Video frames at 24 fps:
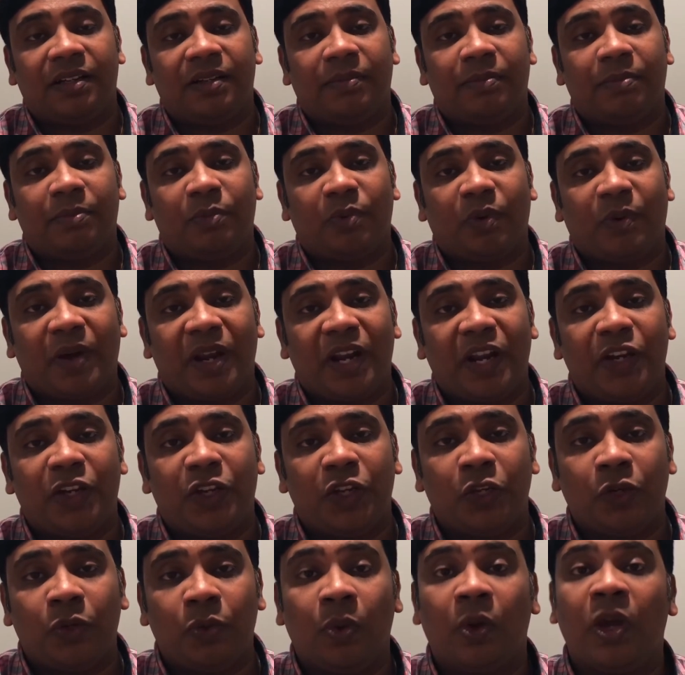provided
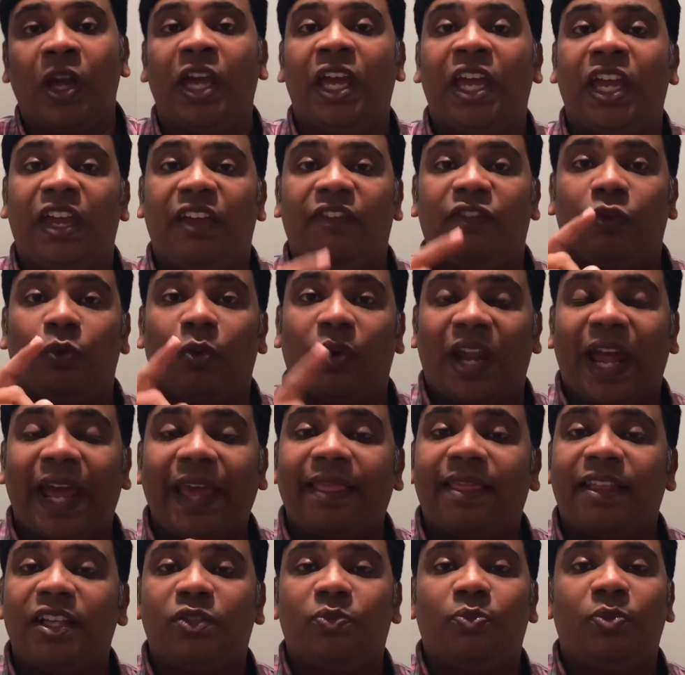to you. If you
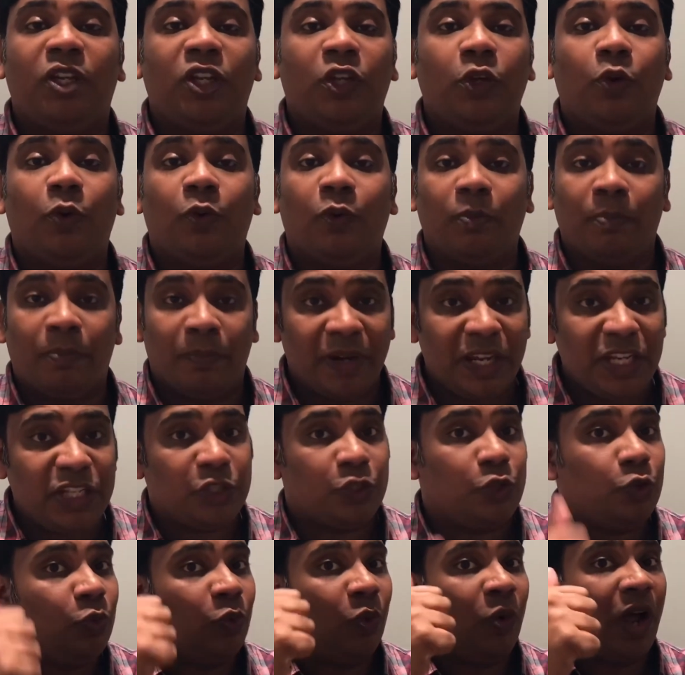like this video, please
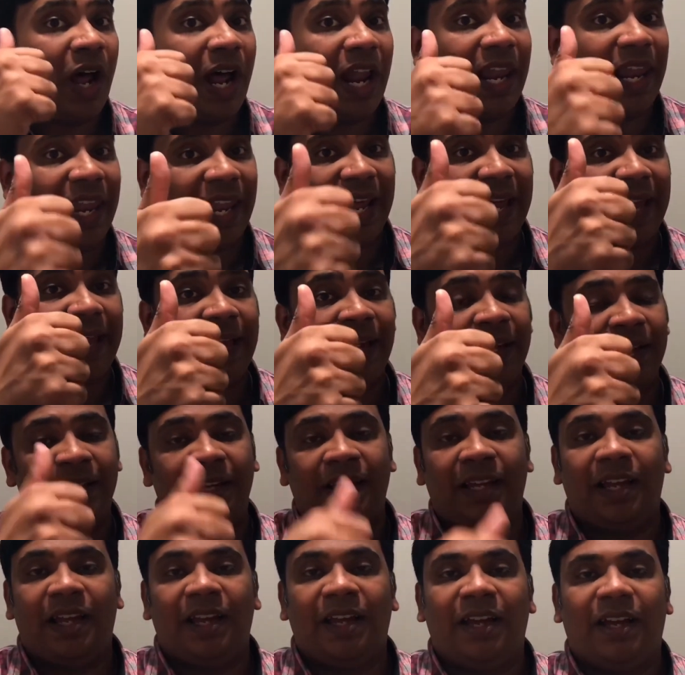do
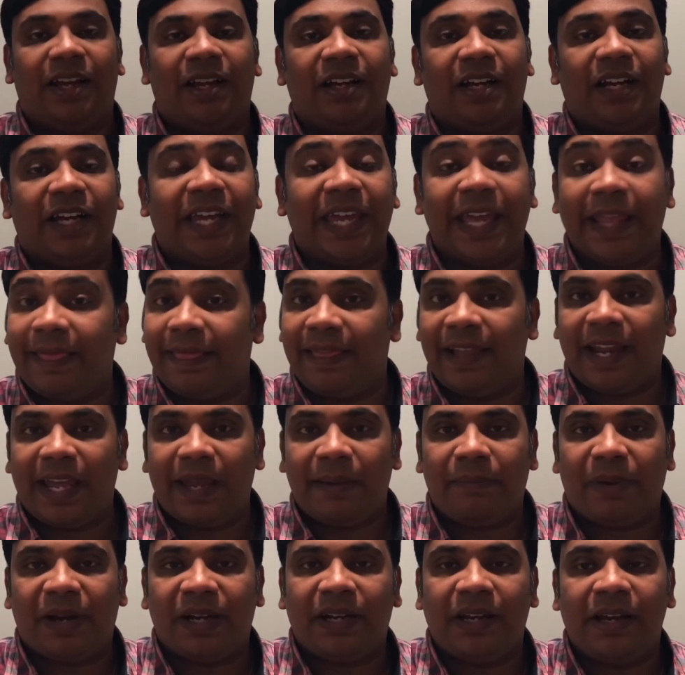hit the
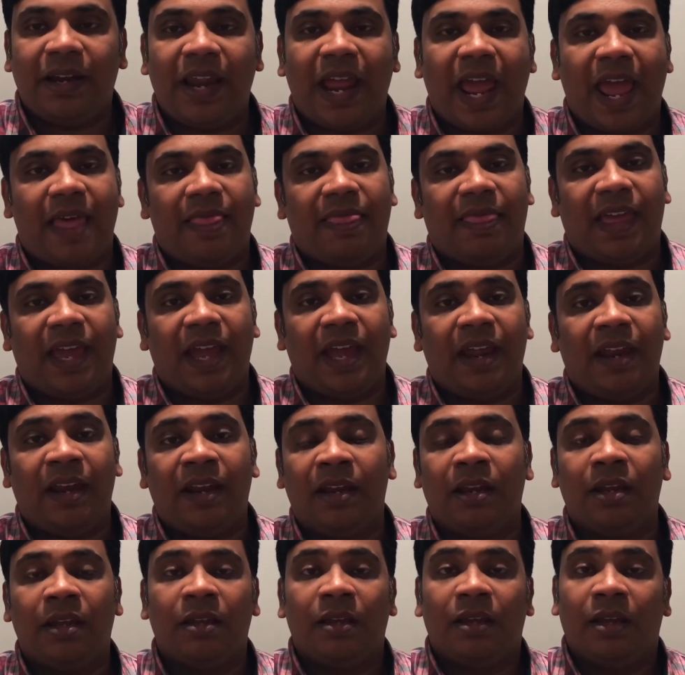like button, and
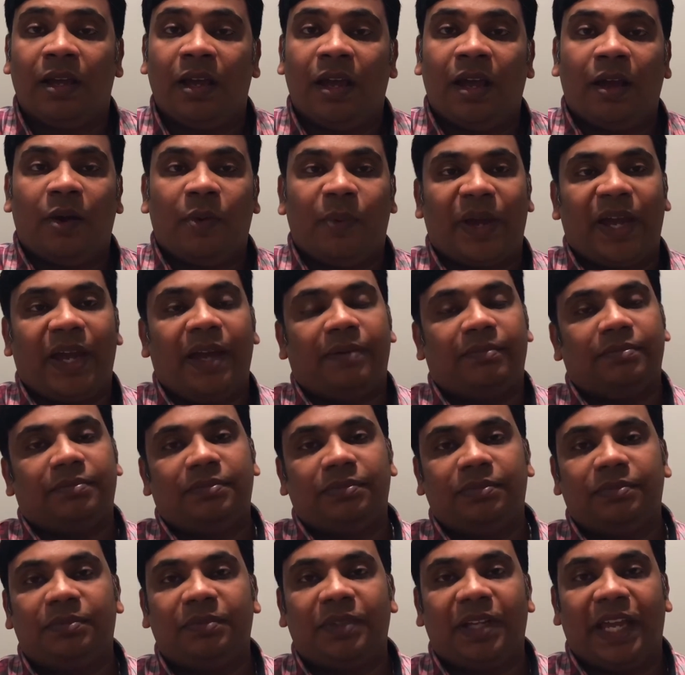then
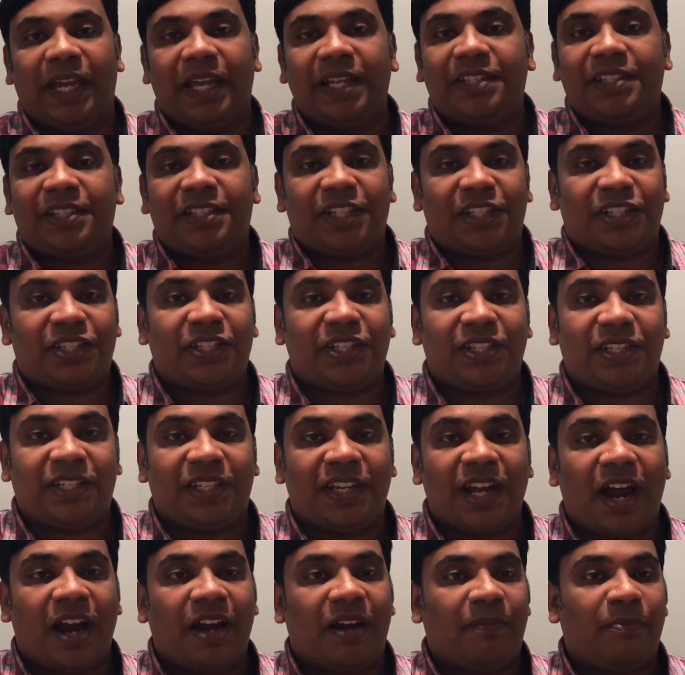it's just a
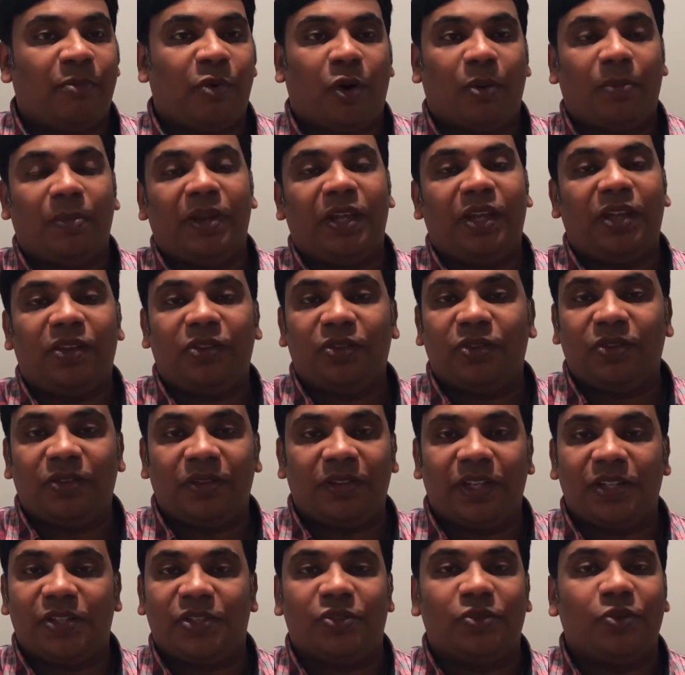start. Probably
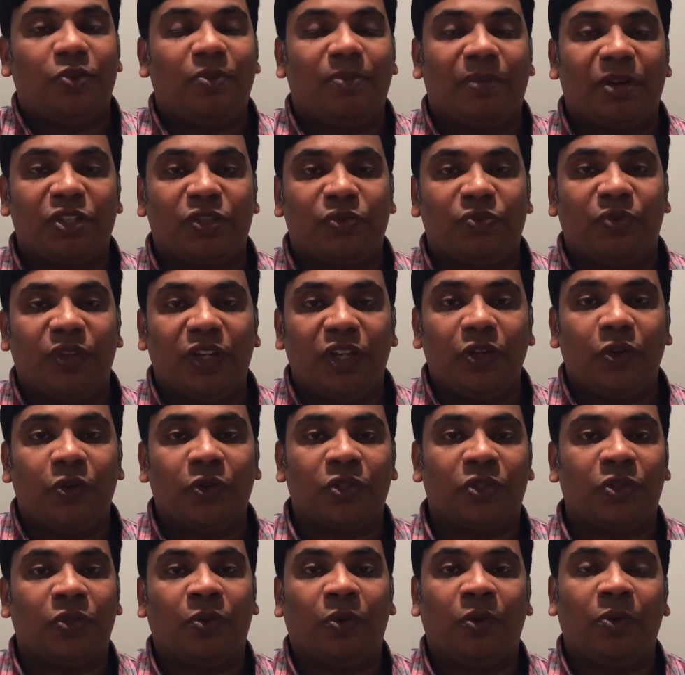there's no much
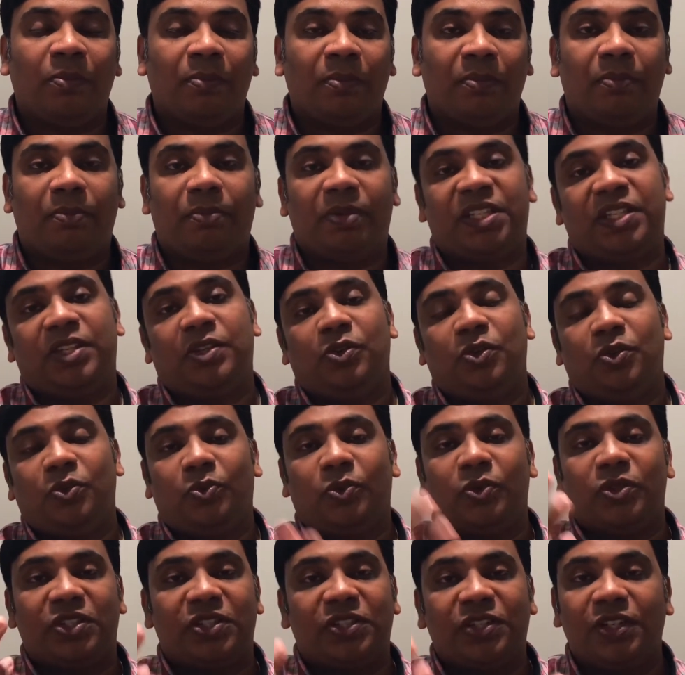videos, but you
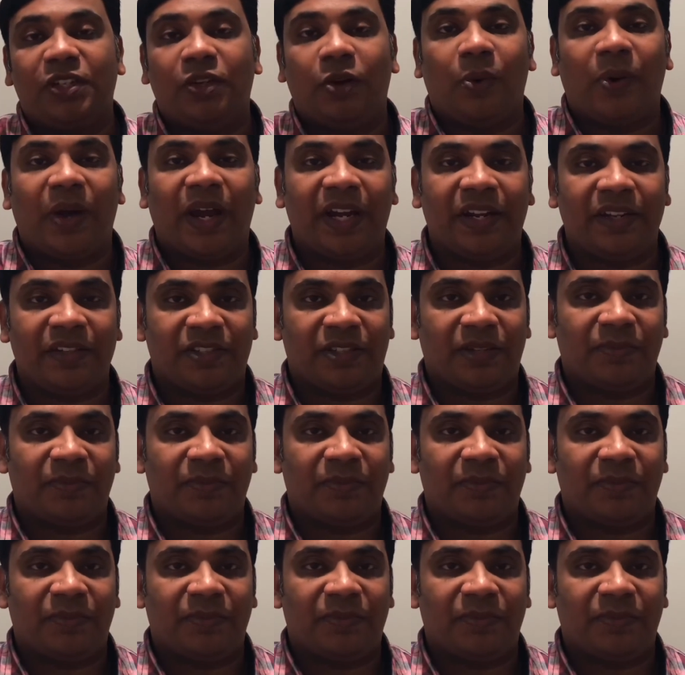could still go ahead and